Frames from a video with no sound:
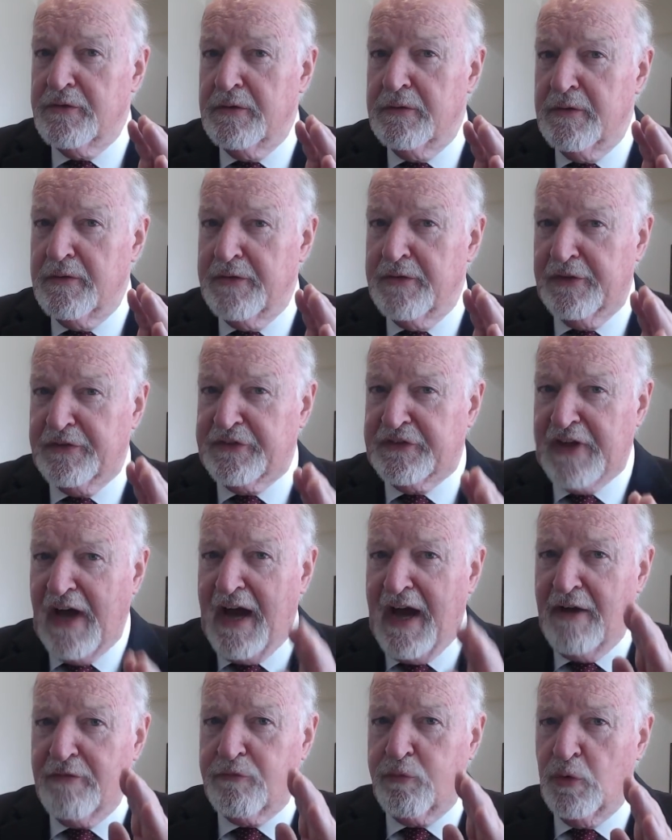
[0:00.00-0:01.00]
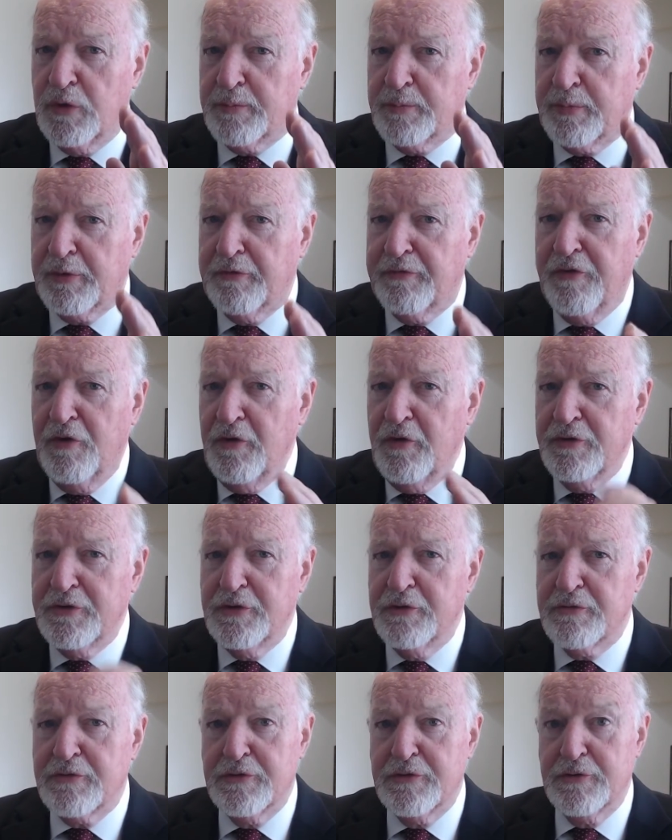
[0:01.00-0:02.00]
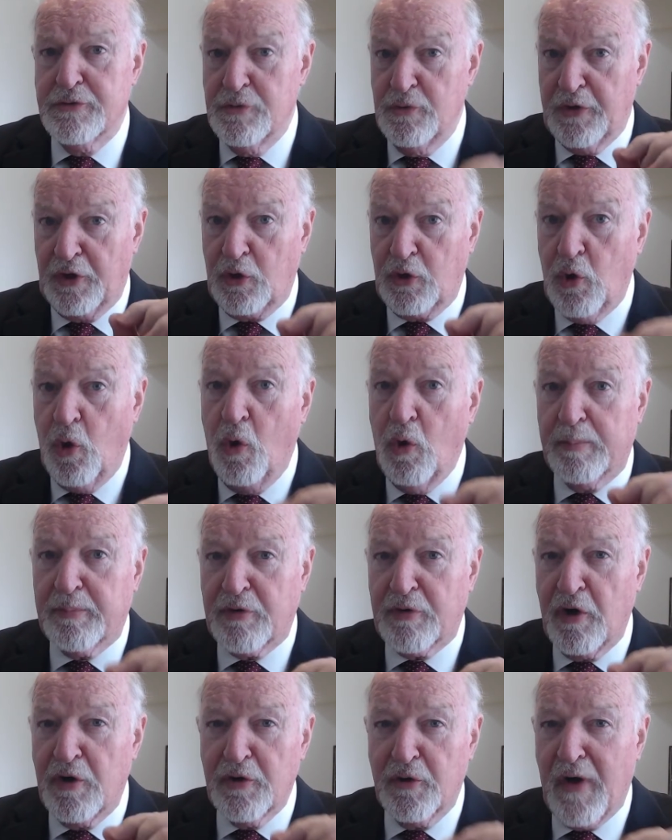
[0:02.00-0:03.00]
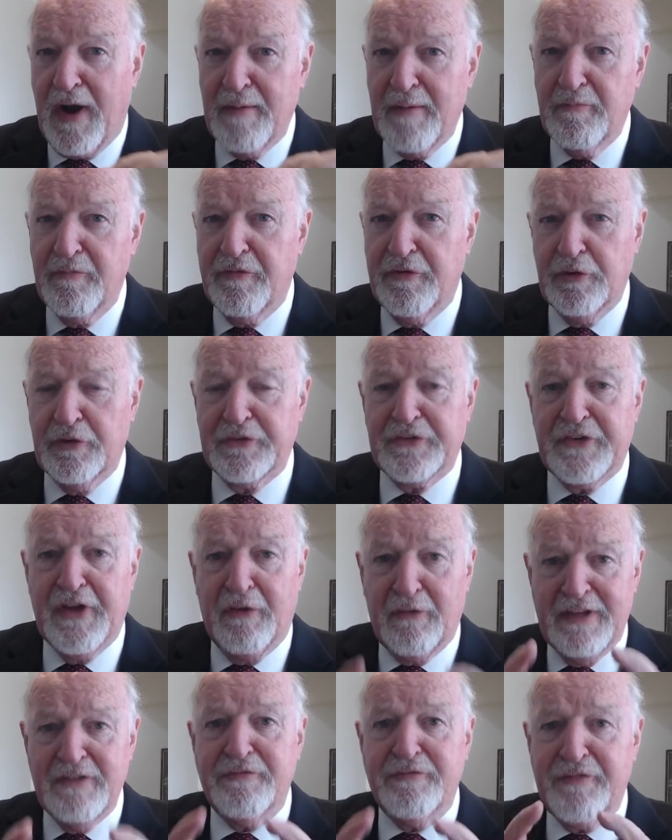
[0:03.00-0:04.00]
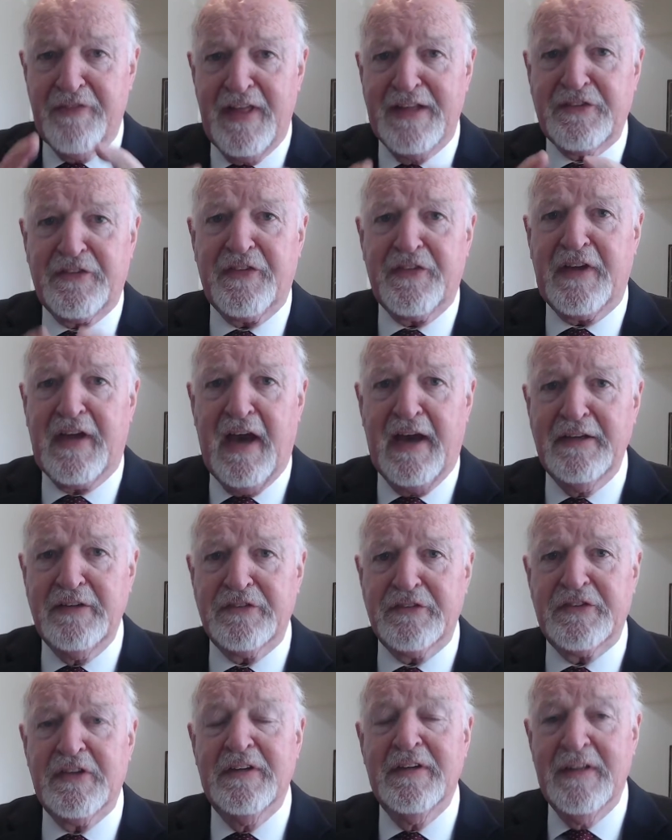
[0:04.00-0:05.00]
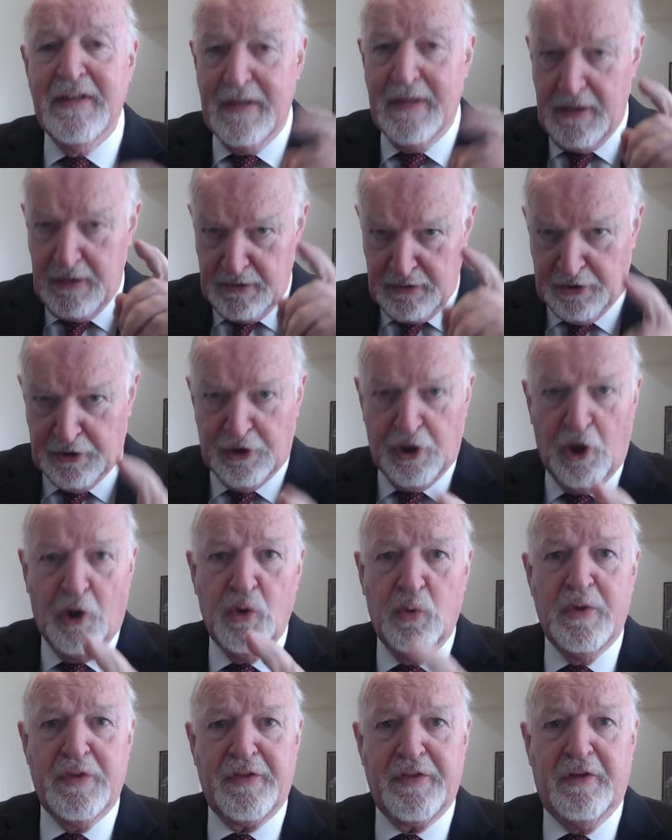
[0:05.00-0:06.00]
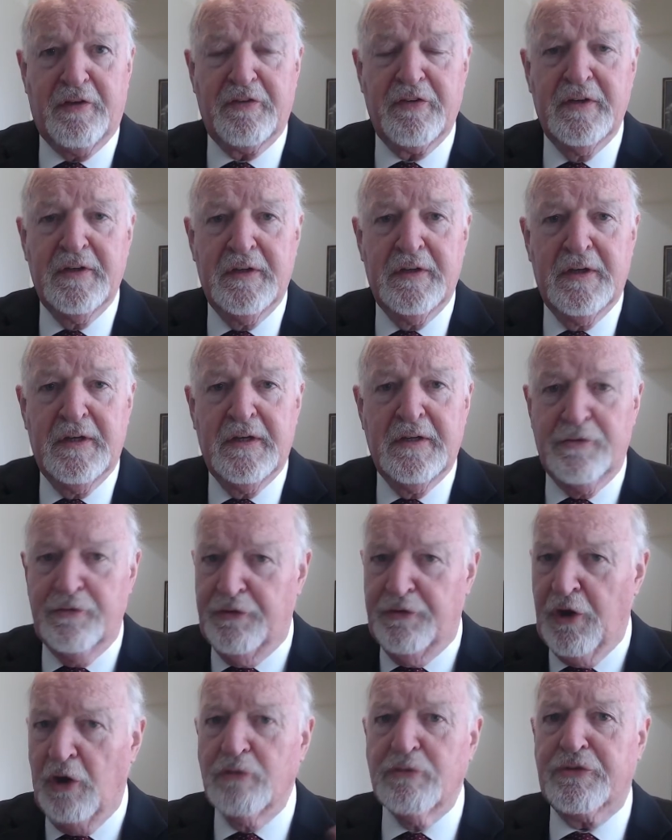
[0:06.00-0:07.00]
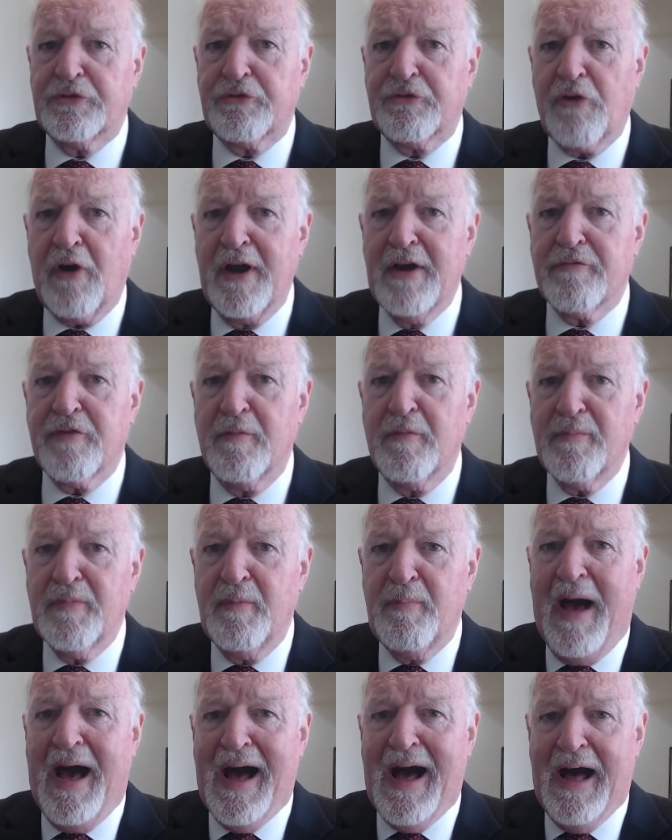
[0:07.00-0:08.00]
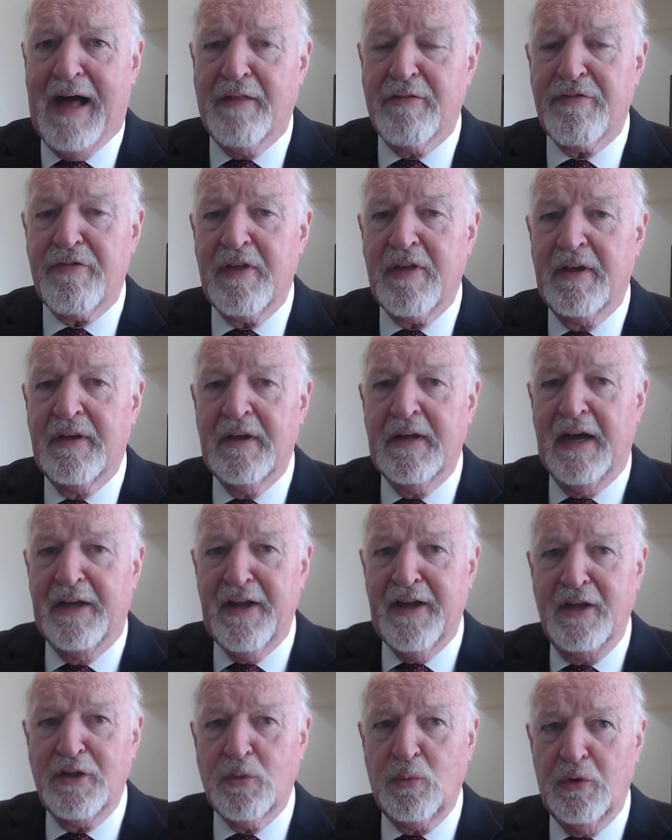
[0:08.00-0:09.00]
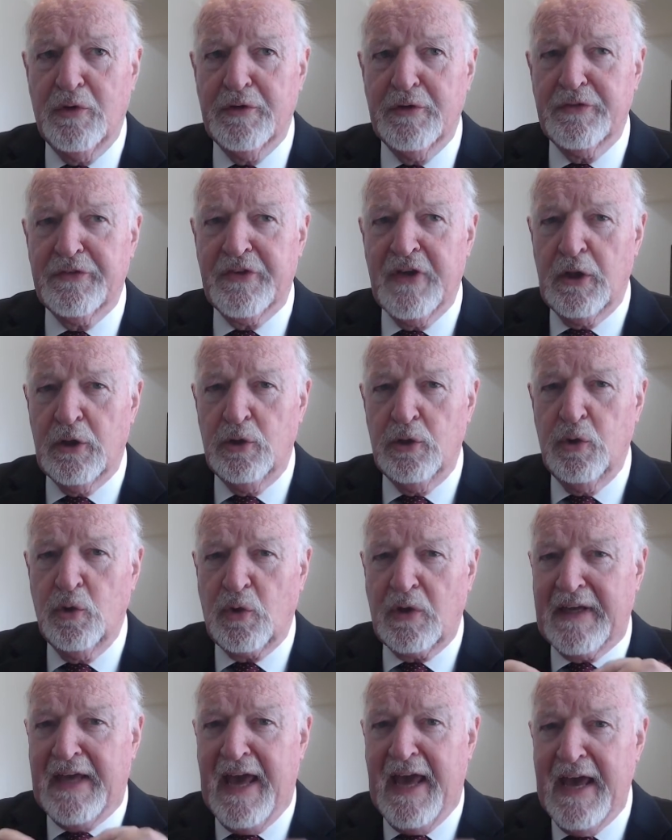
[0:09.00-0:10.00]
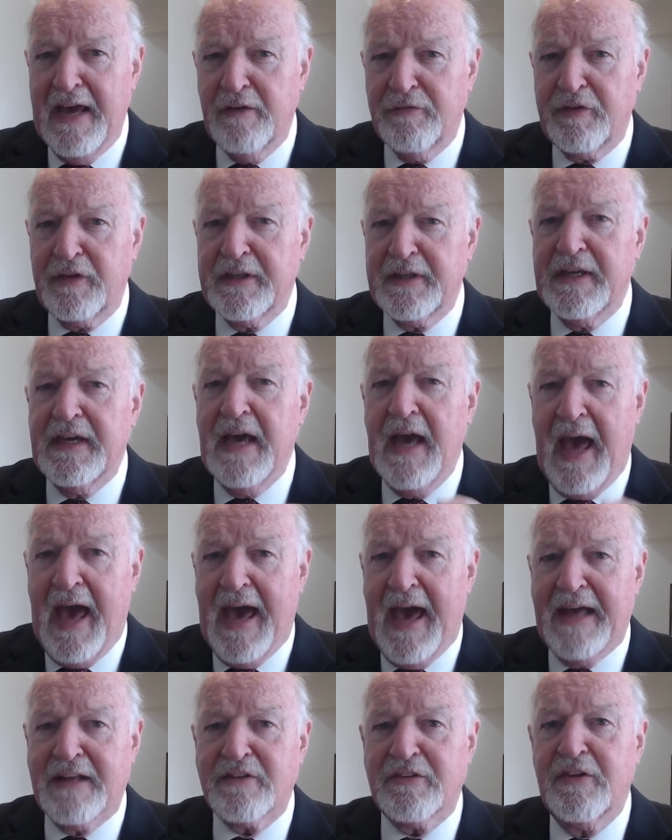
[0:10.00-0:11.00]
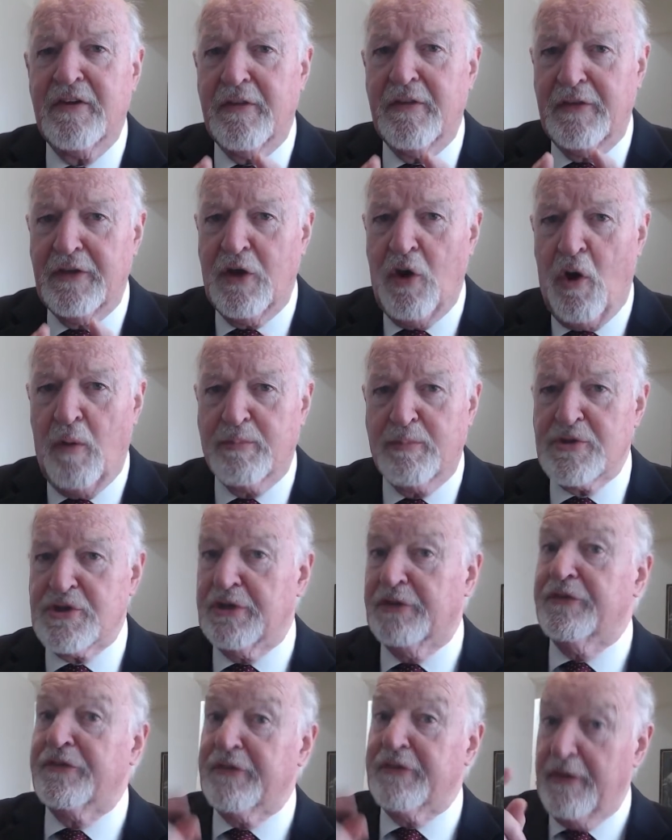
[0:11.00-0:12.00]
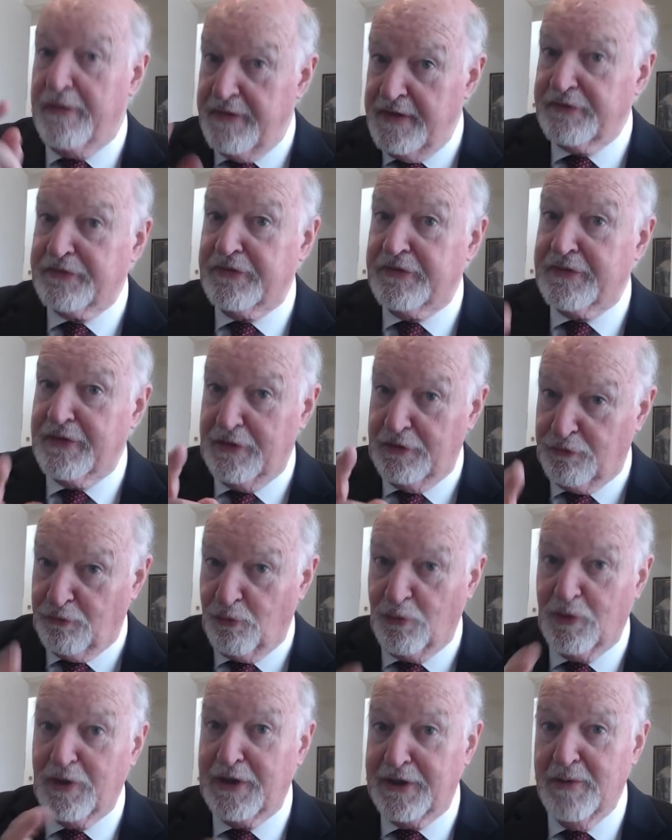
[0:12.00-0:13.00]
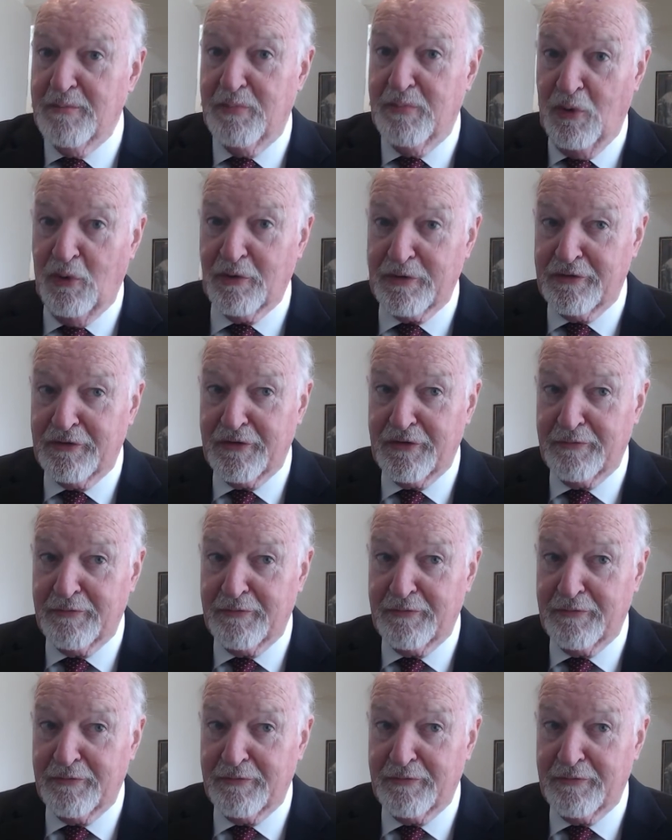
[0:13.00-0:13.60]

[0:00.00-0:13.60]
the staff would prefer you to do the core program first. Now, if that's the case, go with it. Don't stray from the path. In other words, look carefully at the options. This is really important.